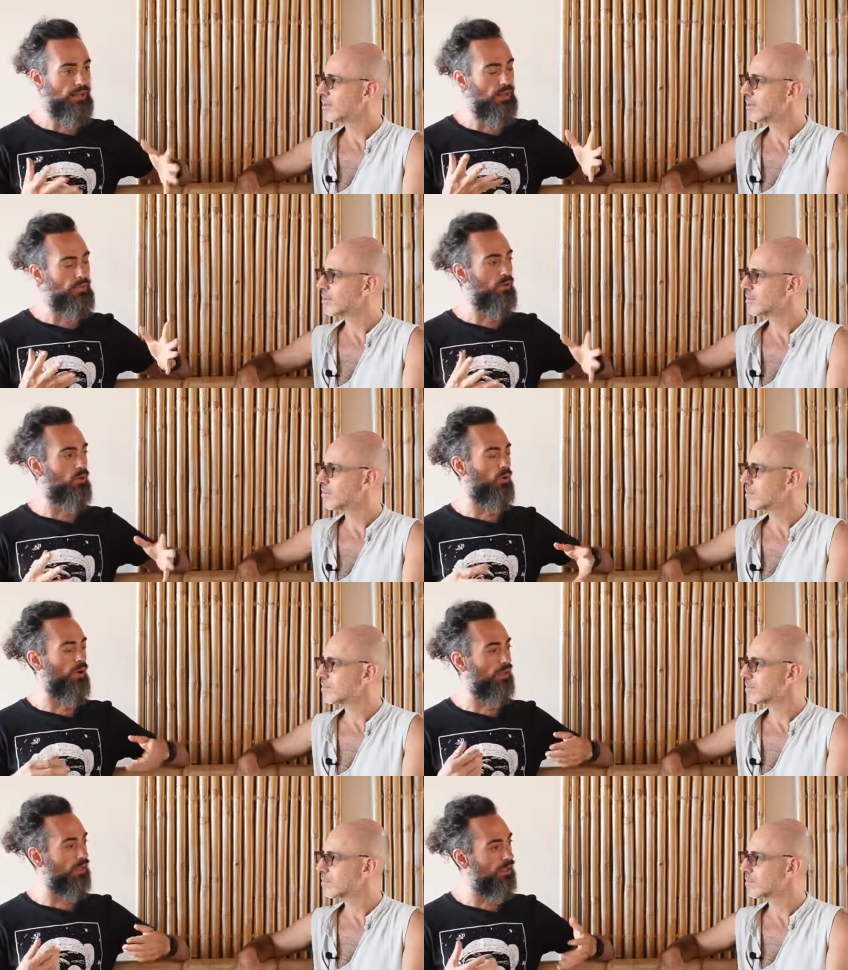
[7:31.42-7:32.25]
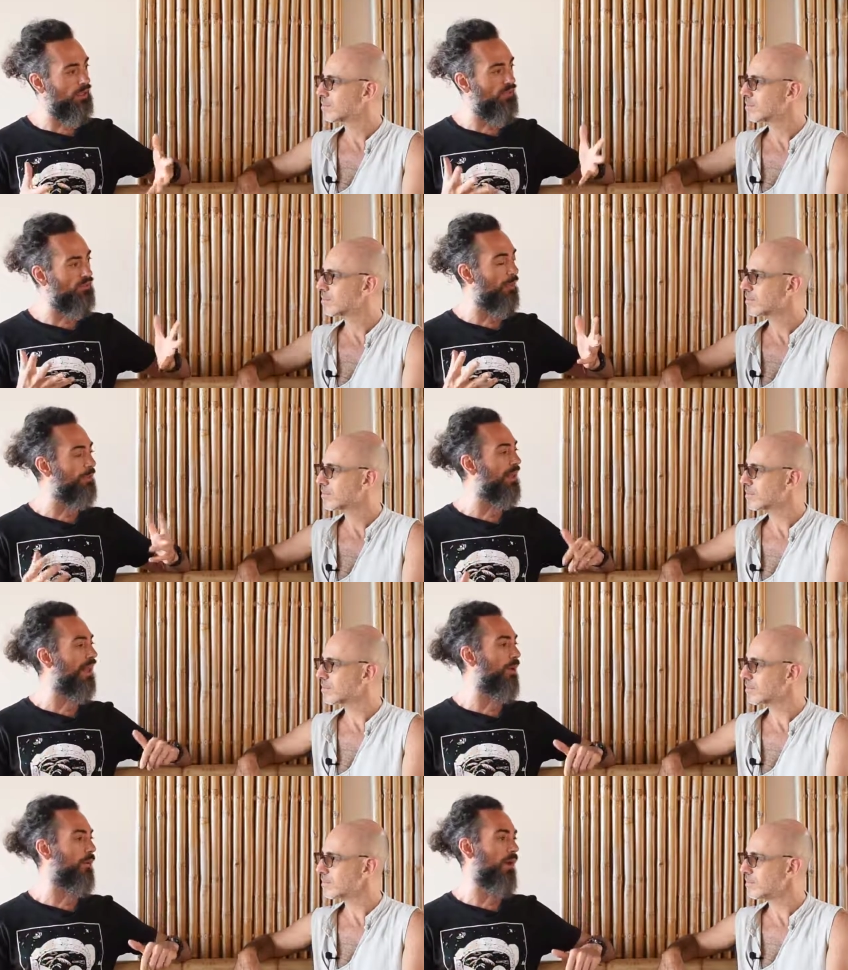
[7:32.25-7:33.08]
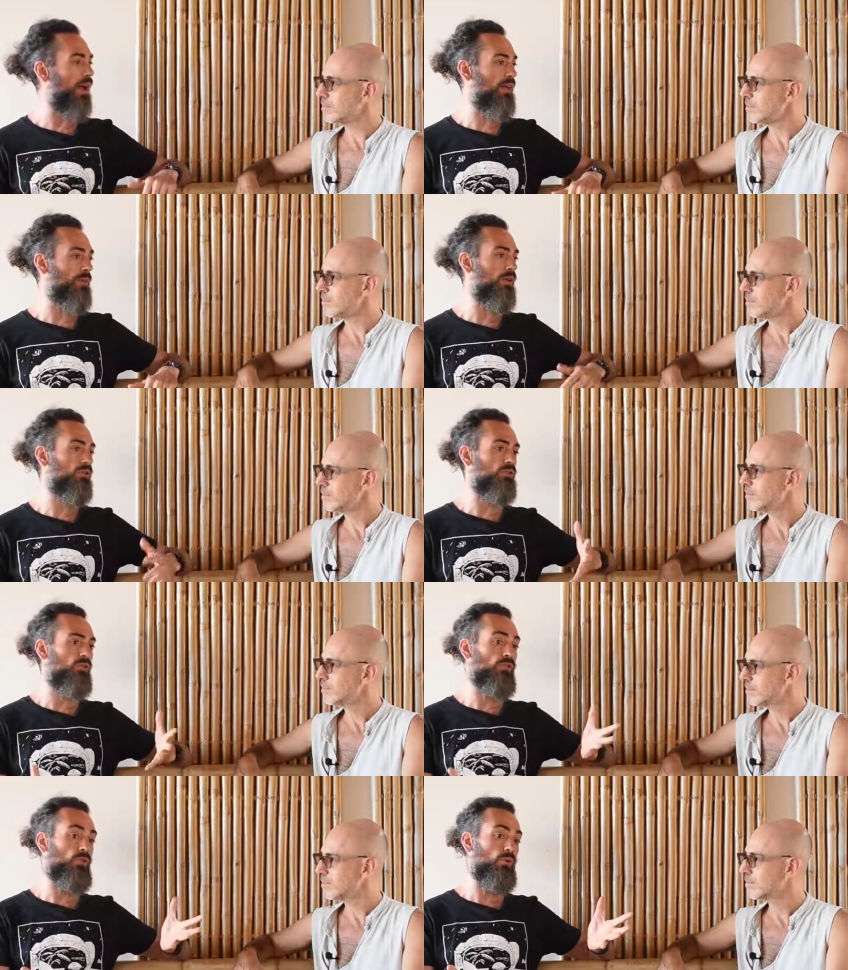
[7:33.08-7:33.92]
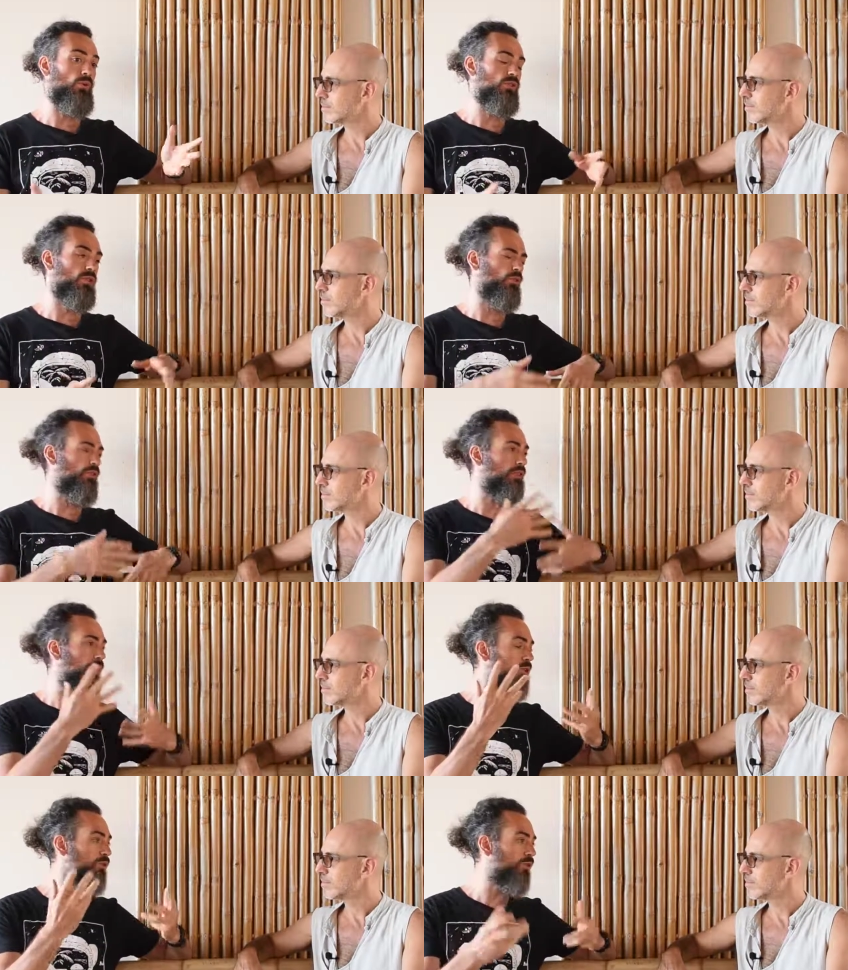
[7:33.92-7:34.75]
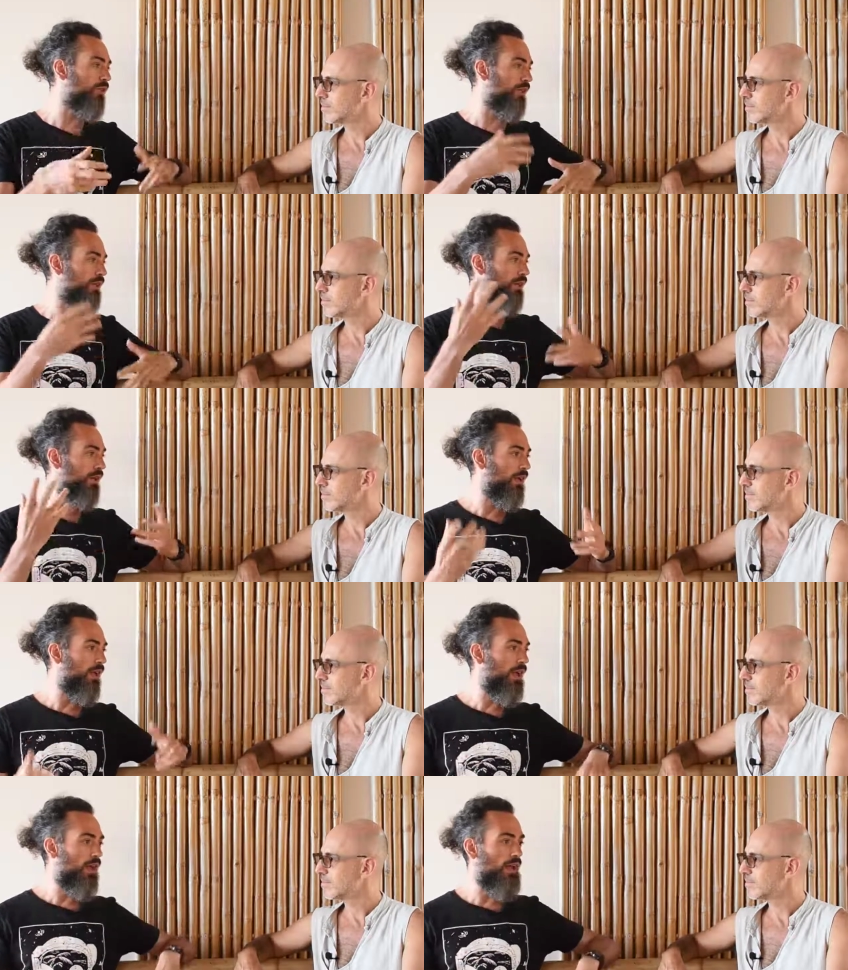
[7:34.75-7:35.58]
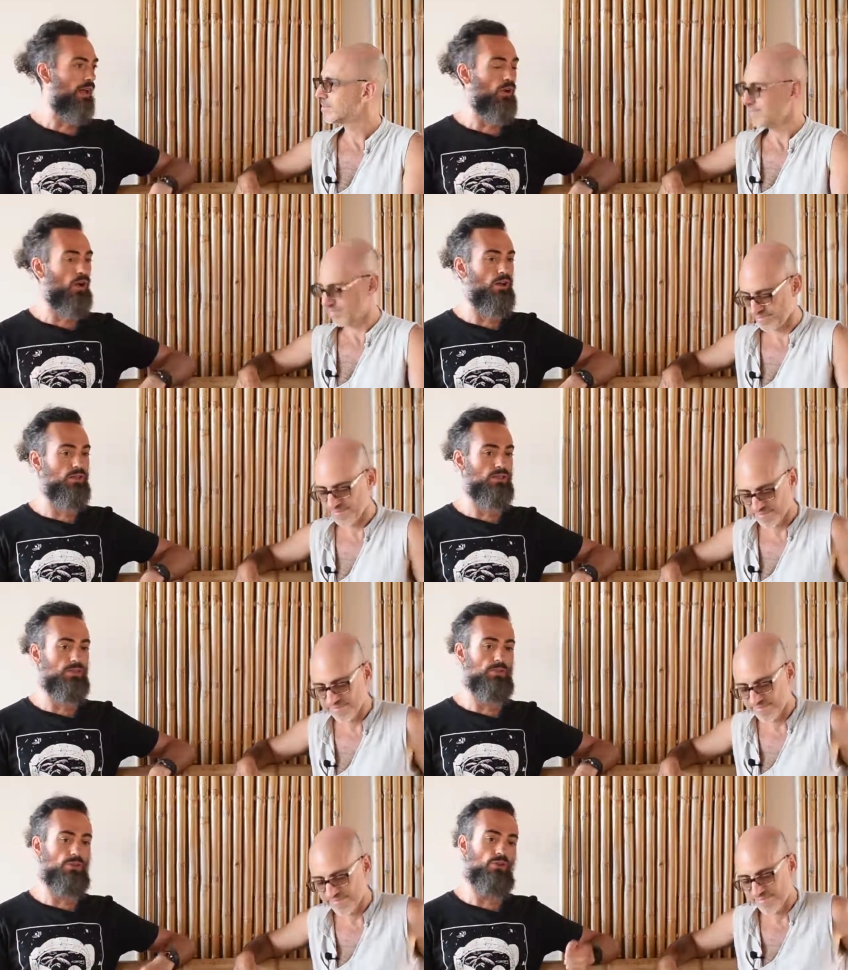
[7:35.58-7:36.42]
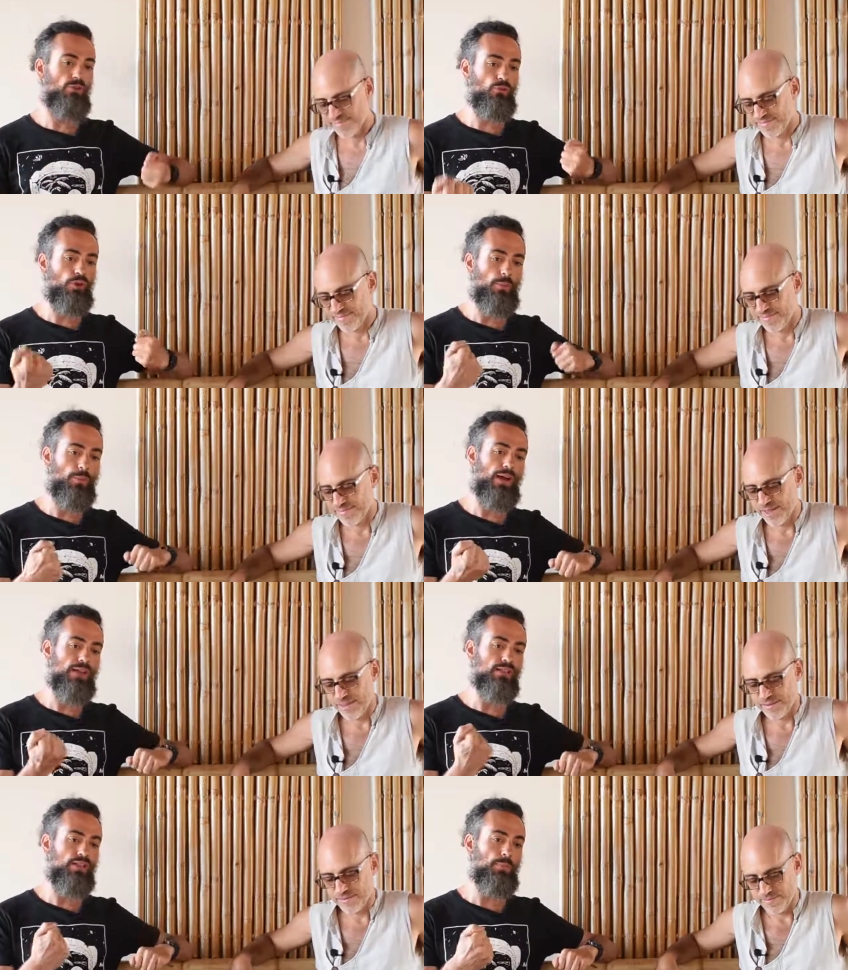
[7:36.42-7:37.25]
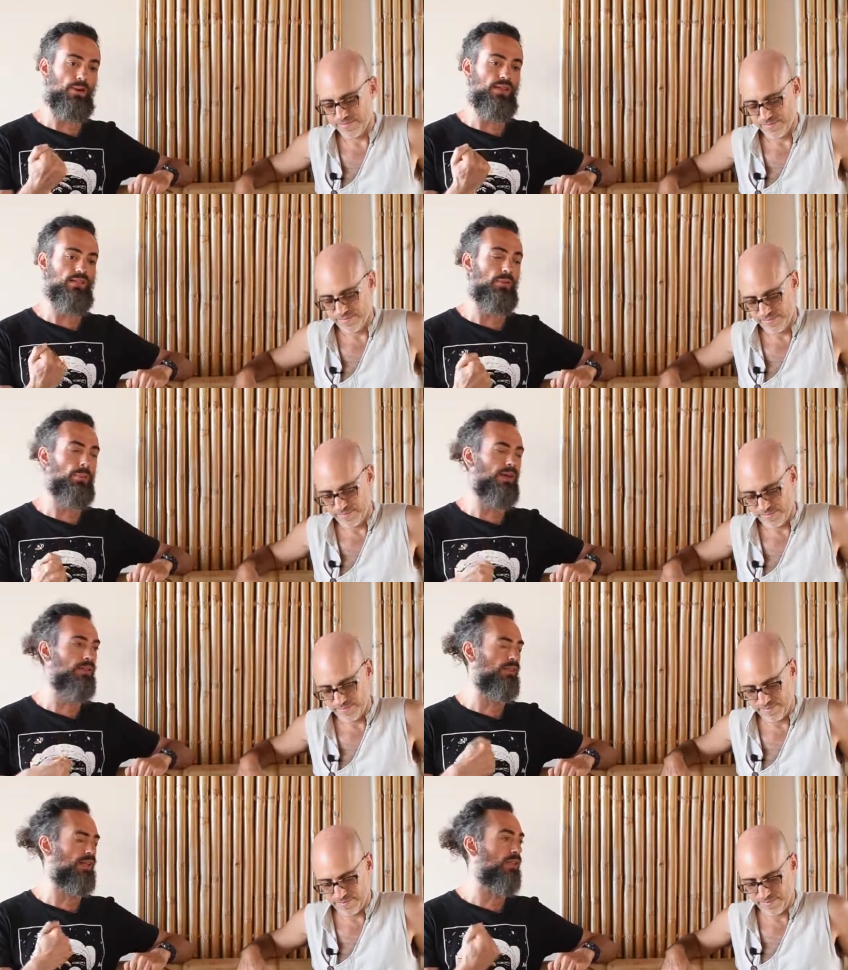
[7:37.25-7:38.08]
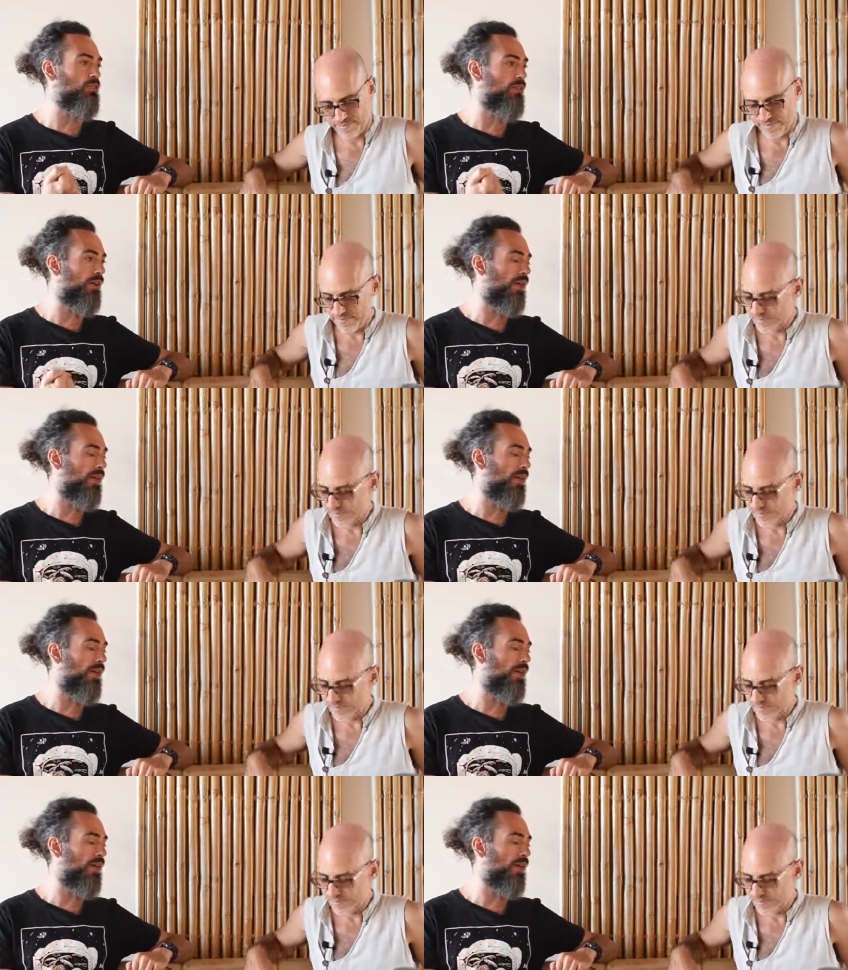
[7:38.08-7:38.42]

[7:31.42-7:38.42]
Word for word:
Speaker 1: them go and relieve them that way. Because of course, you know, it's the Jungian uh, concept. You know, if you repress, repress, repress, then it's going to